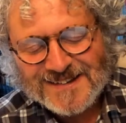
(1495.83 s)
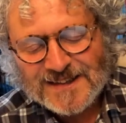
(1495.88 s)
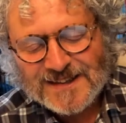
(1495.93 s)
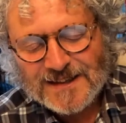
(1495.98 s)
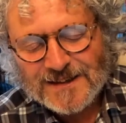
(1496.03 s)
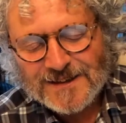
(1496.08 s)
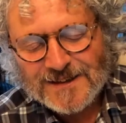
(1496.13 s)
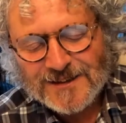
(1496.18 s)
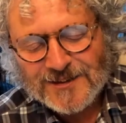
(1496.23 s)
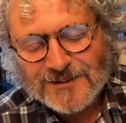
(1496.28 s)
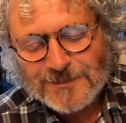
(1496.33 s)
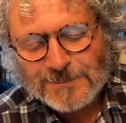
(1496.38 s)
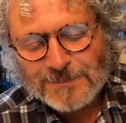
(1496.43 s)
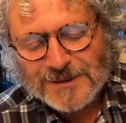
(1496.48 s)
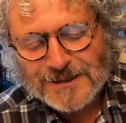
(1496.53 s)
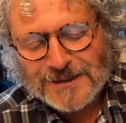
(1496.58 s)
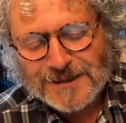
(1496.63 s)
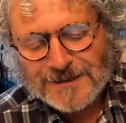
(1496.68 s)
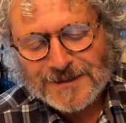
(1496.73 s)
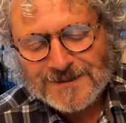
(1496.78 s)
the earth
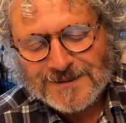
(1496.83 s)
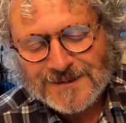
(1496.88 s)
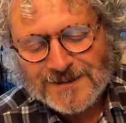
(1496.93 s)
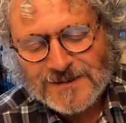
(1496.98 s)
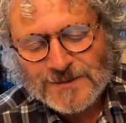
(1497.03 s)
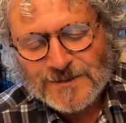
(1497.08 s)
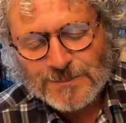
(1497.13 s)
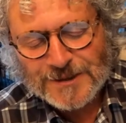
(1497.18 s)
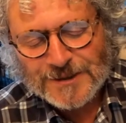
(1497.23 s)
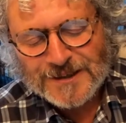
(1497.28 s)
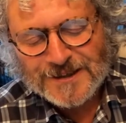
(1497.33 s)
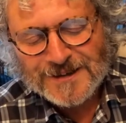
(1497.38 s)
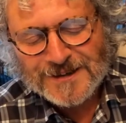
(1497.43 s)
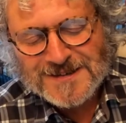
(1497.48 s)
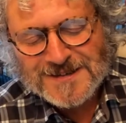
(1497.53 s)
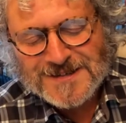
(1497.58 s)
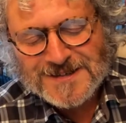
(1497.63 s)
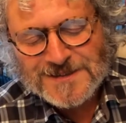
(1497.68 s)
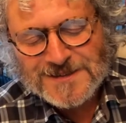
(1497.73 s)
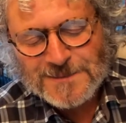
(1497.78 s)
beneath us, bringing
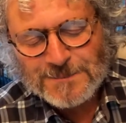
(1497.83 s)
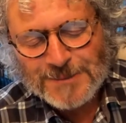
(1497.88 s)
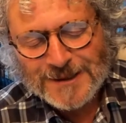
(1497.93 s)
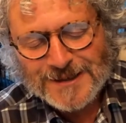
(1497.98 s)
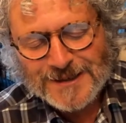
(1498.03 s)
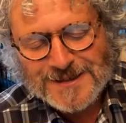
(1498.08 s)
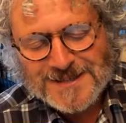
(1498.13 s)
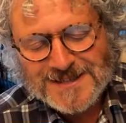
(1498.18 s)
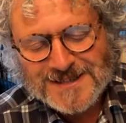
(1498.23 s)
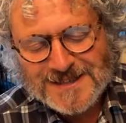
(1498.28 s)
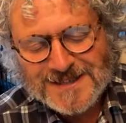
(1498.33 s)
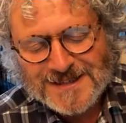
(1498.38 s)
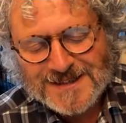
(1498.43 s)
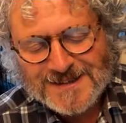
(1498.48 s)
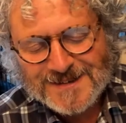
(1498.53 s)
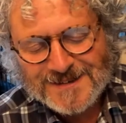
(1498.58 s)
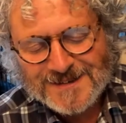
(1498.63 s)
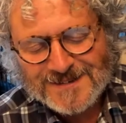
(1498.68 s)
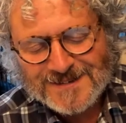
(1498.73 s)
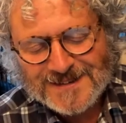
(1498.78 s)
us
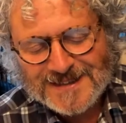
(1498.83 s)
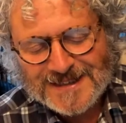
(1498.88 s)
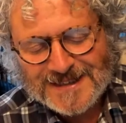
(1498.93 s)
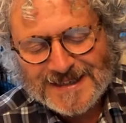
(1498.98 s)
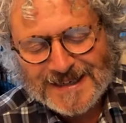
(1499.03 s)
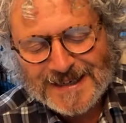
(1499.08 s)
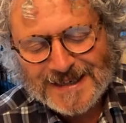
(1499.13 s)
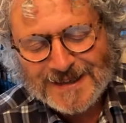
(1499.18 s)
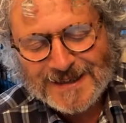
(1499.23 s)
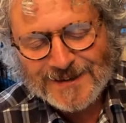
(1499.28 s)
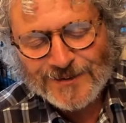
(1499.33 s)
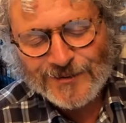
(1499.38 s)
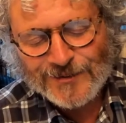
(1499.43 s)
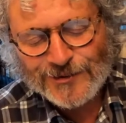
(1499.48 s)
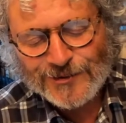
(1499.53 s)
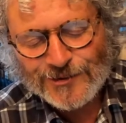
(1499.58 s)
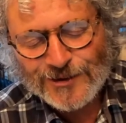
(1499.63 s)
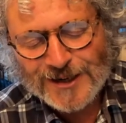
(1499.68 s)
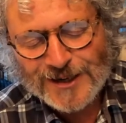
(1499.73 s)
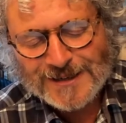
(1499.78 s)
stability and healing and
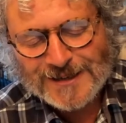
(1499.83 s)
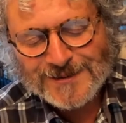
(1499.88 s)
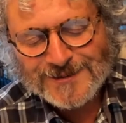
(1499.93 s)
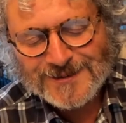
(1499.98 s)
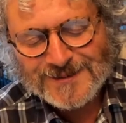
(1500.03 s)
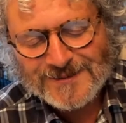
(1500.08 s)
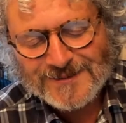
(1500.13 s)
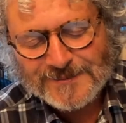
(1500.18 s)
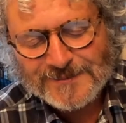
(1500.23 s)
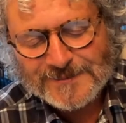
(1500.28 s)
strength.